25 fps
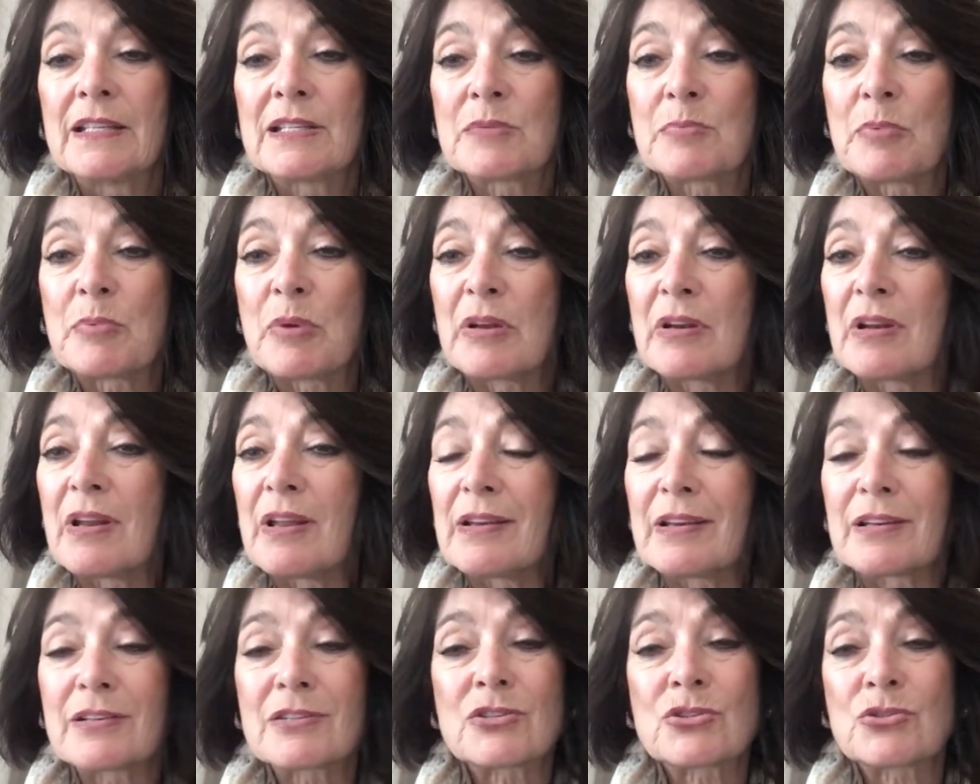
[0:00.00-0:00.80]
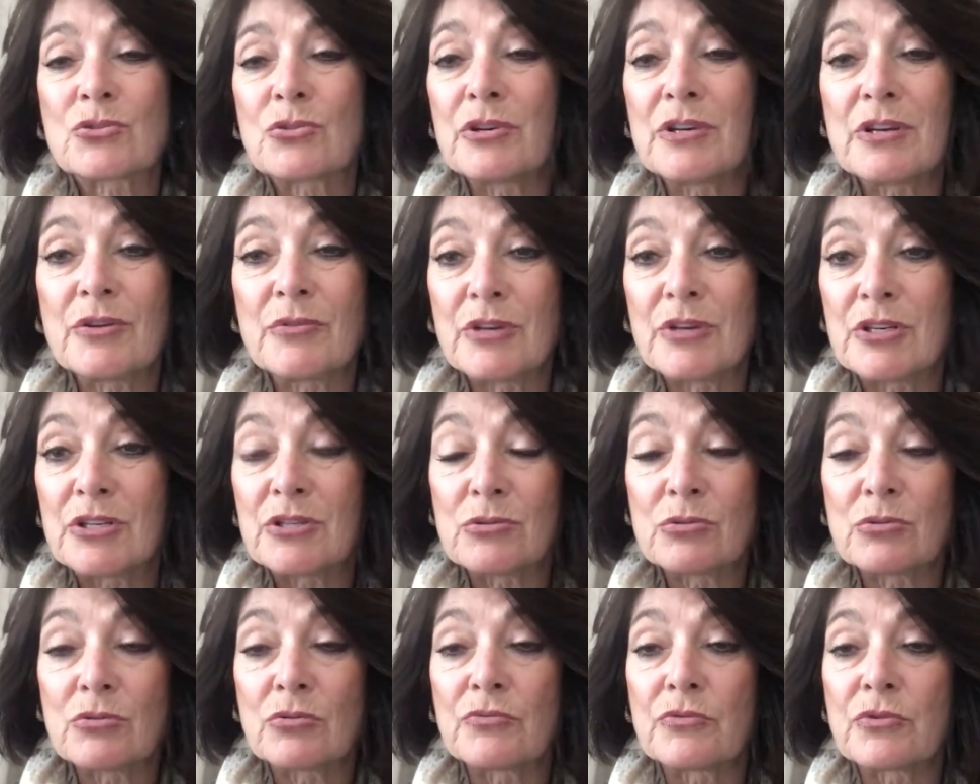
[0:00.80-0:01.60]
It's been an
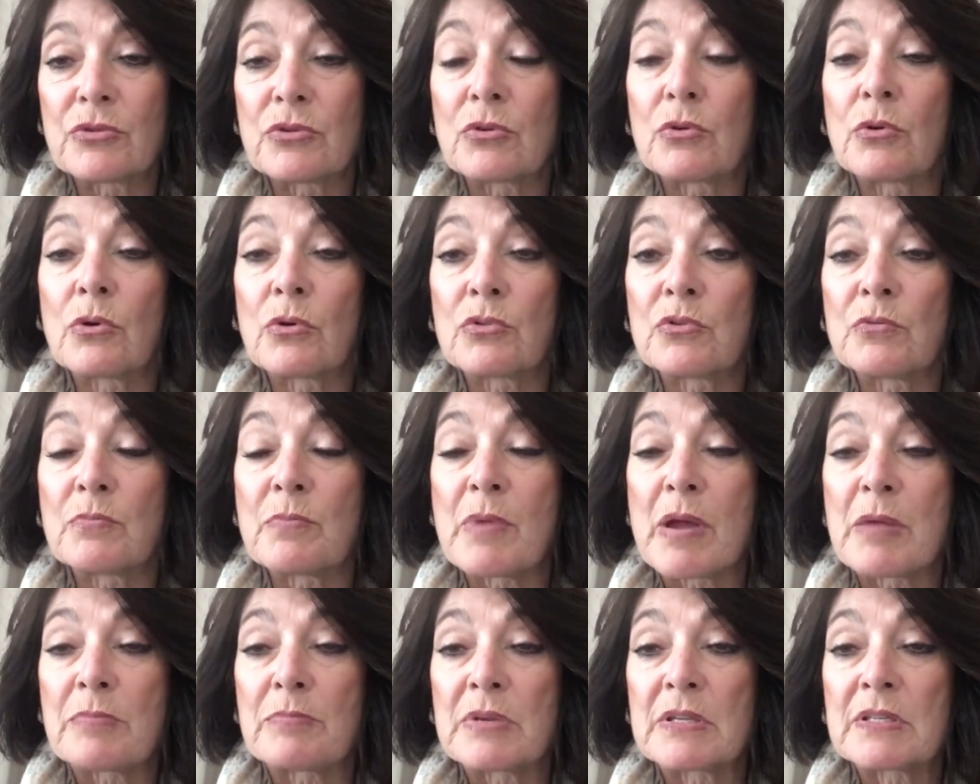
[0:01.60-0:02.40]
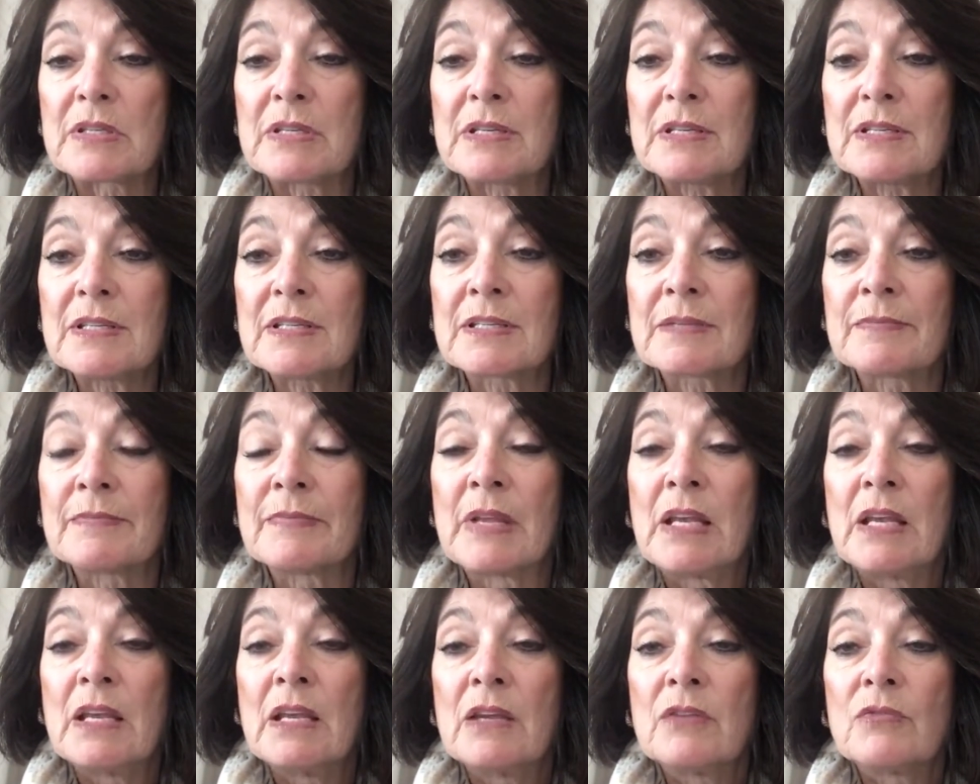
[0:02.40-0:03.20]
extraordinary tool for the growth of my
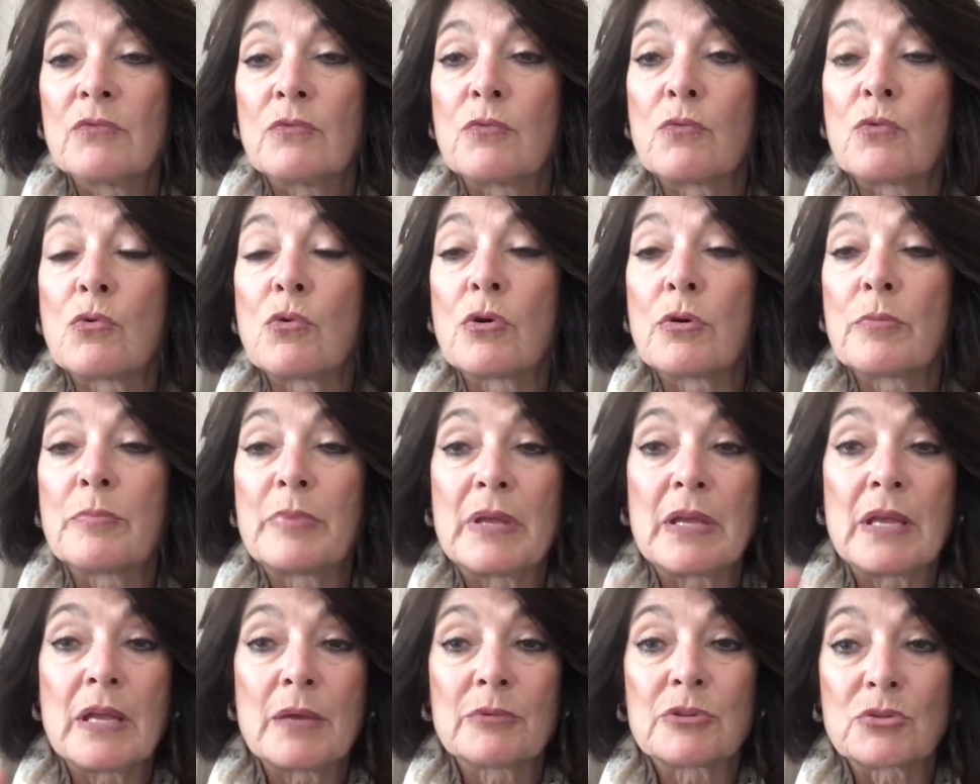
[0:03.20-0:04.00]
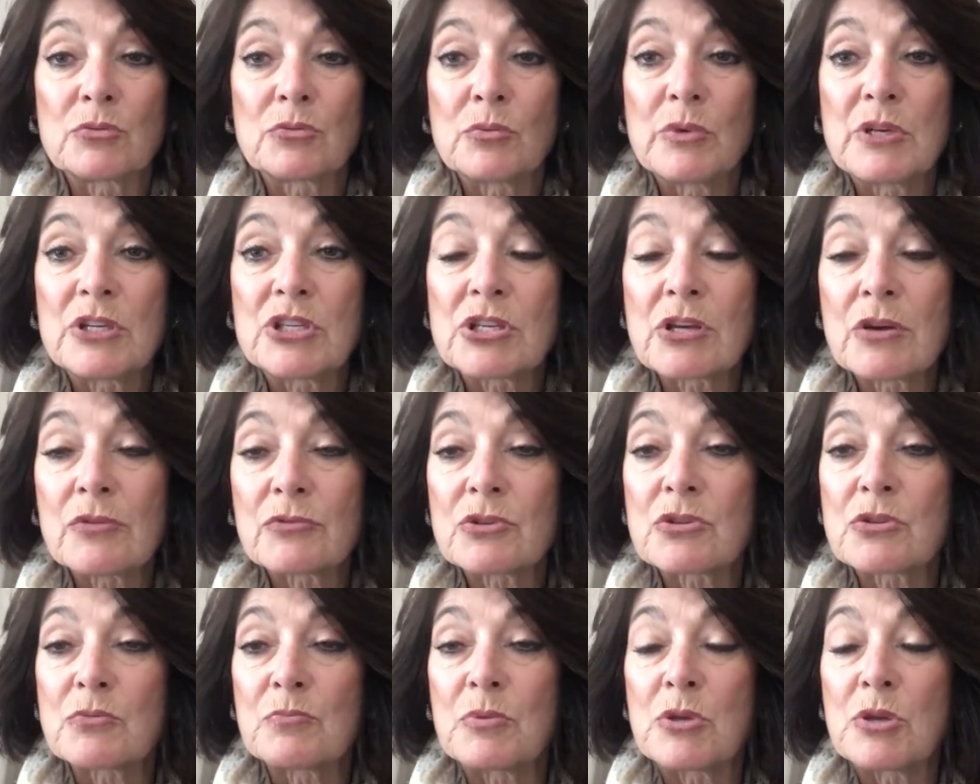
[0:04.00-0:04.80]
business, for being able to reach
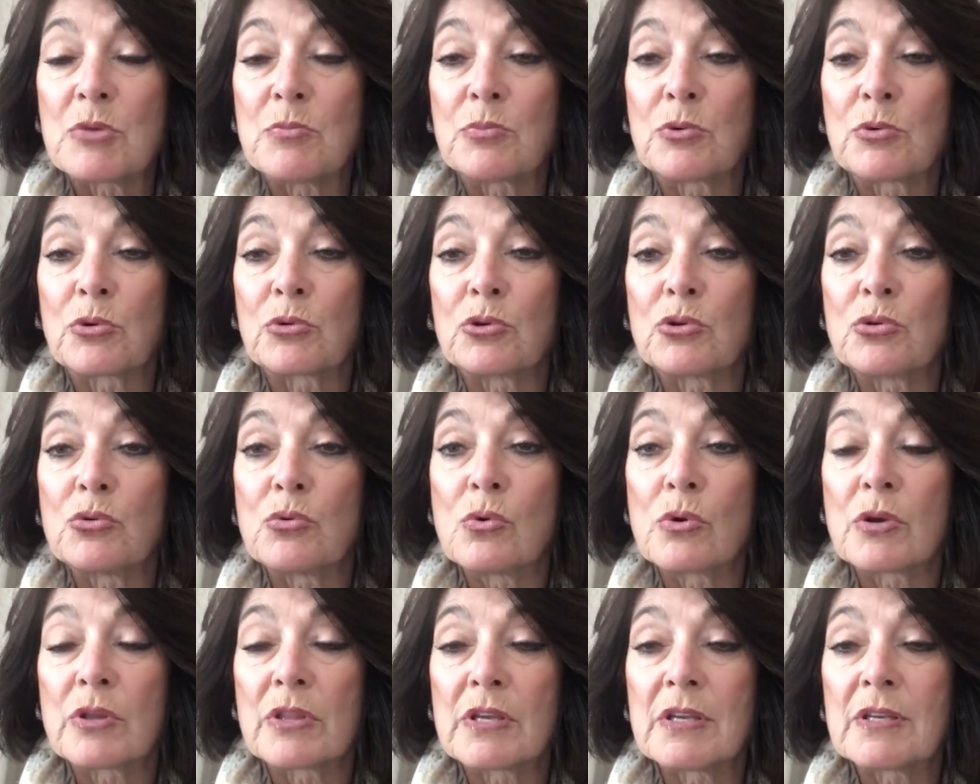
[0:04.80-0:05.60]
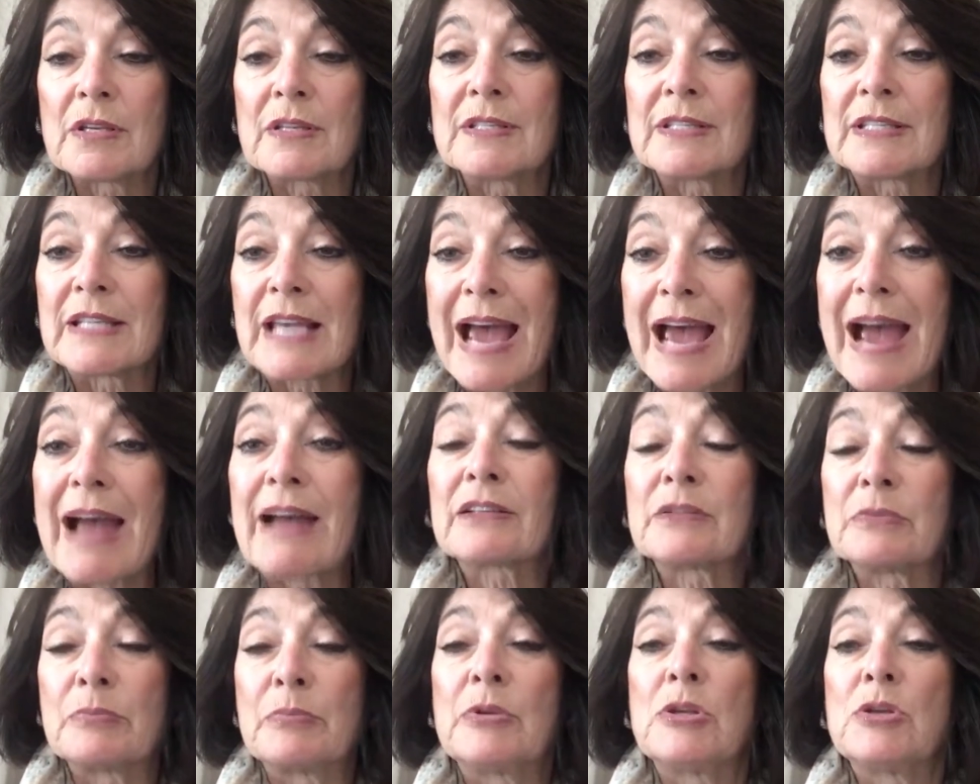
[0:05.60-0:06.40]
out to the people who are the
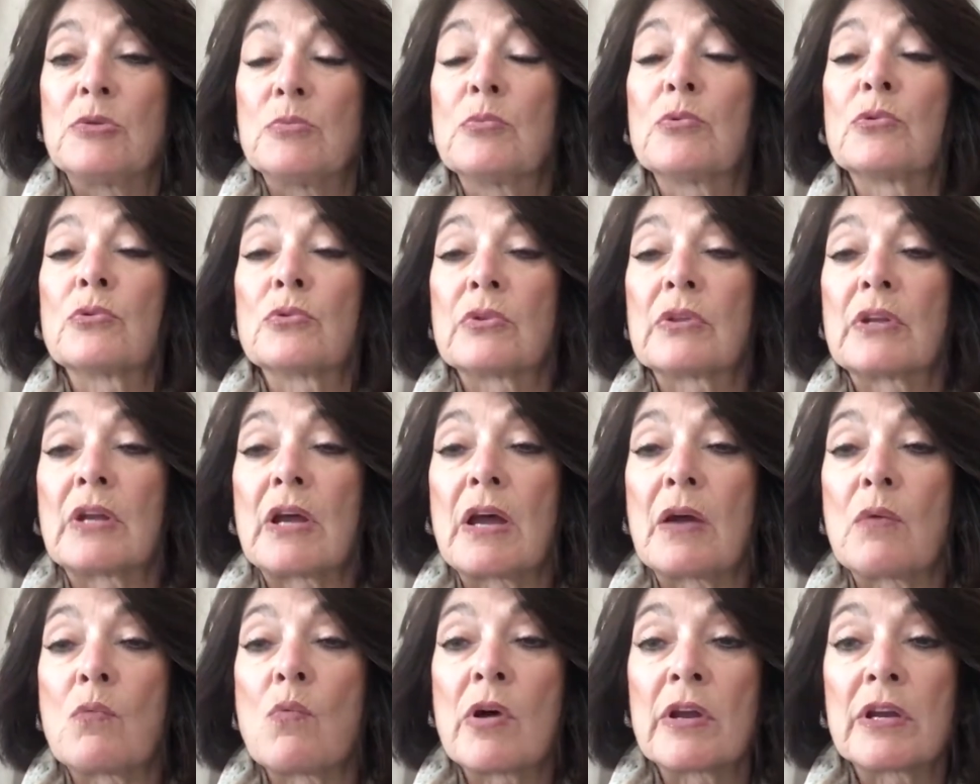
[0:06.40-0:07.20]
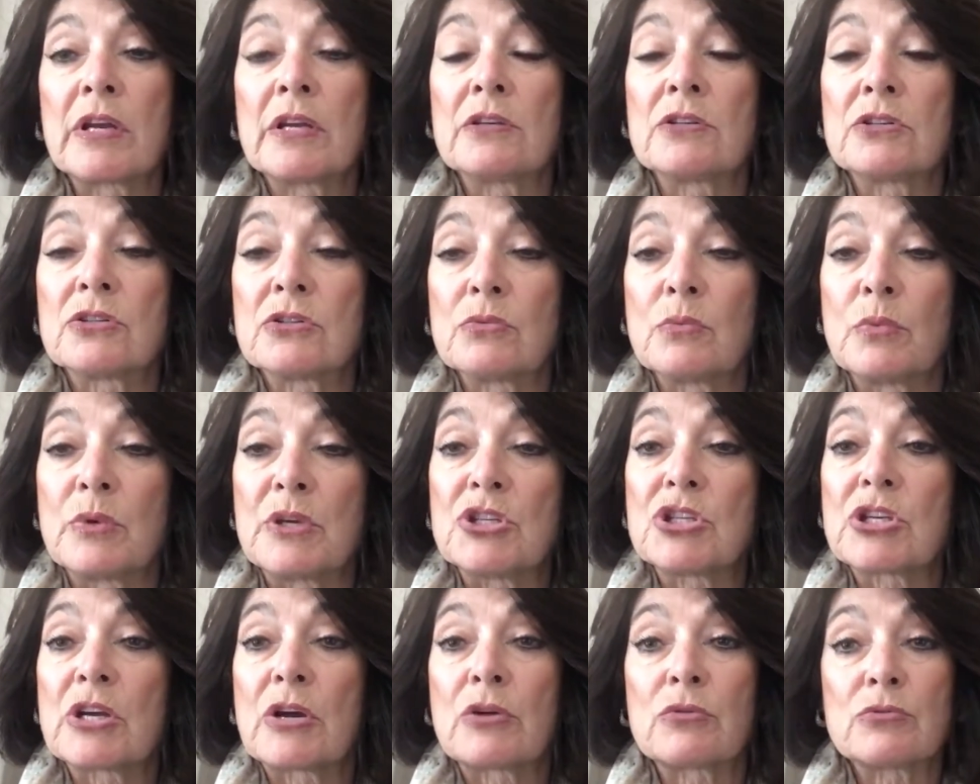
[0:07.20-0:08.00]
exact people that I wanted to
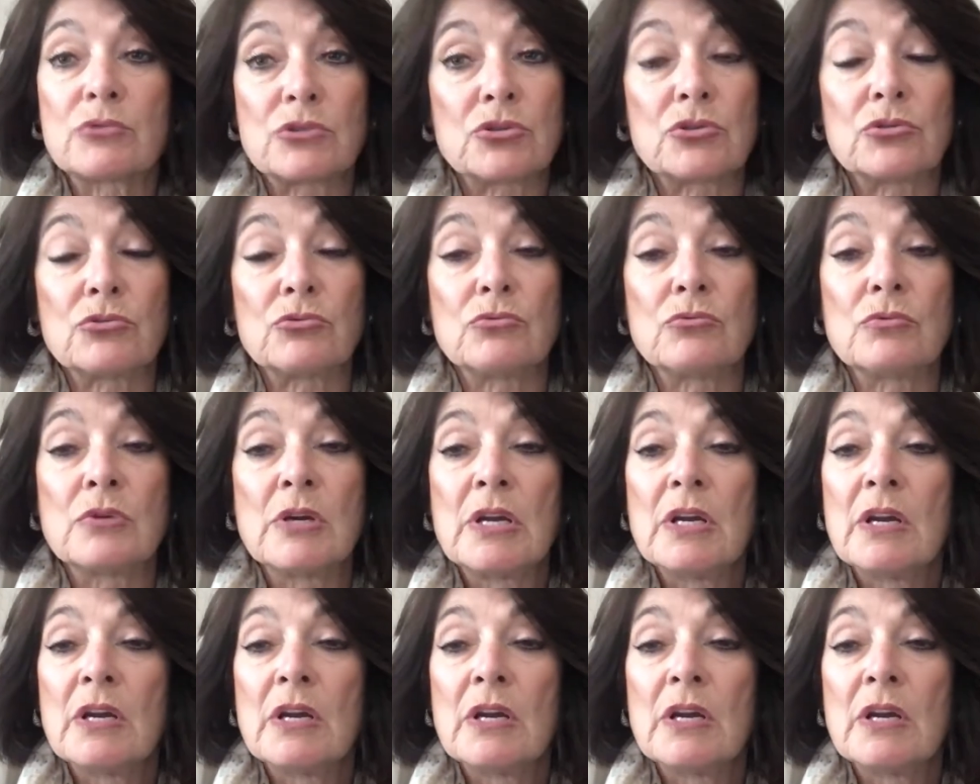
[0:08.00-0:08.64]
reach out to